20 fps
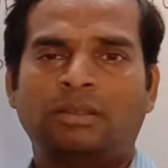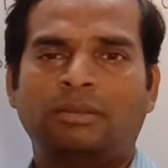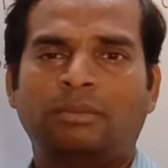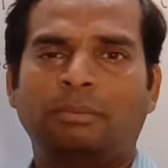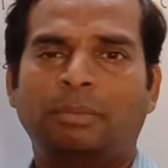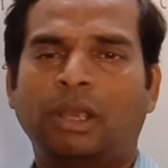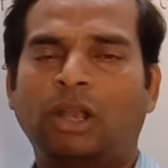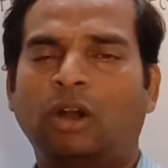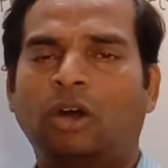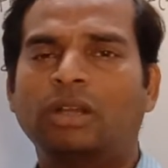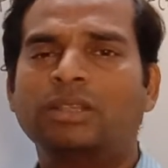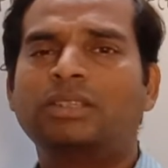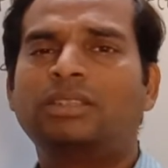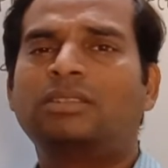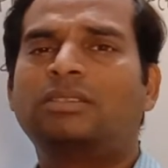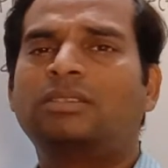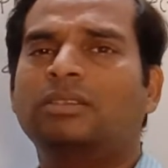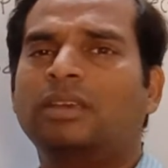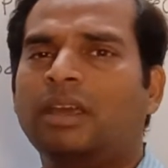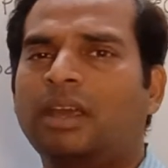
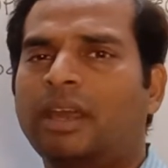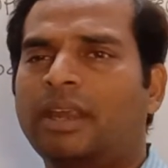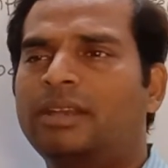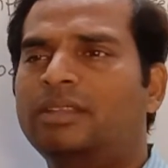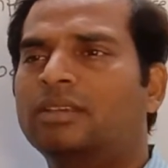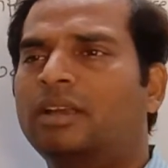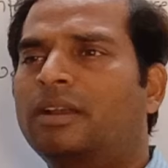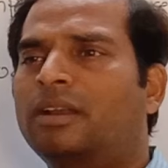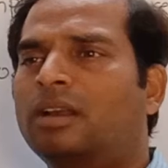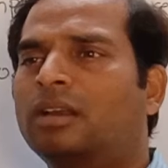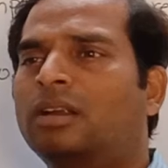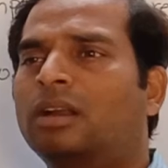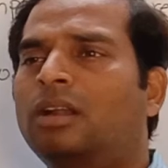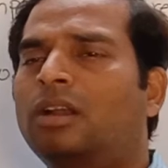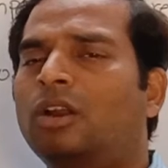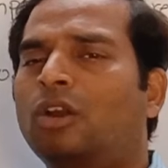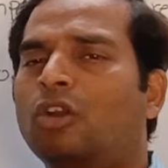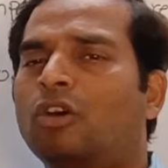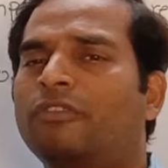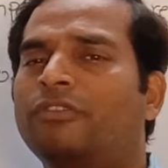because it is under
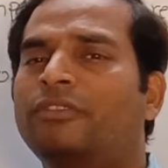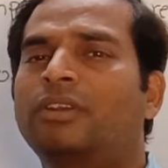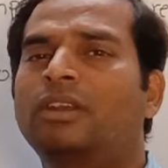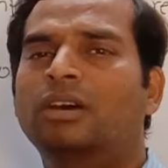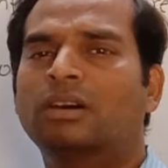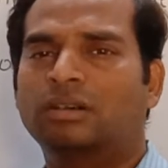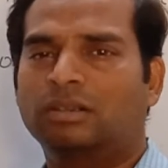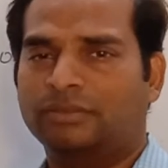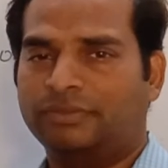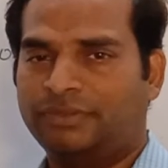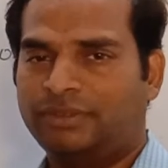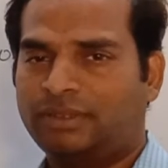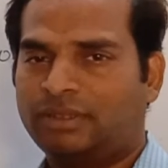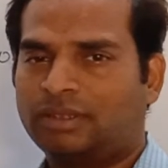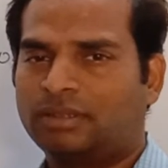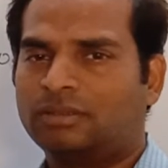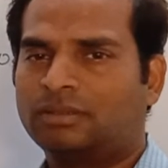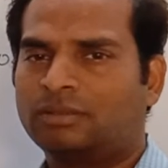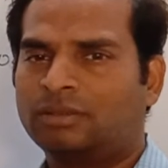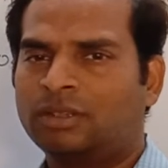control of
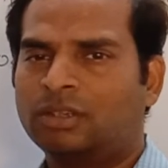nerves.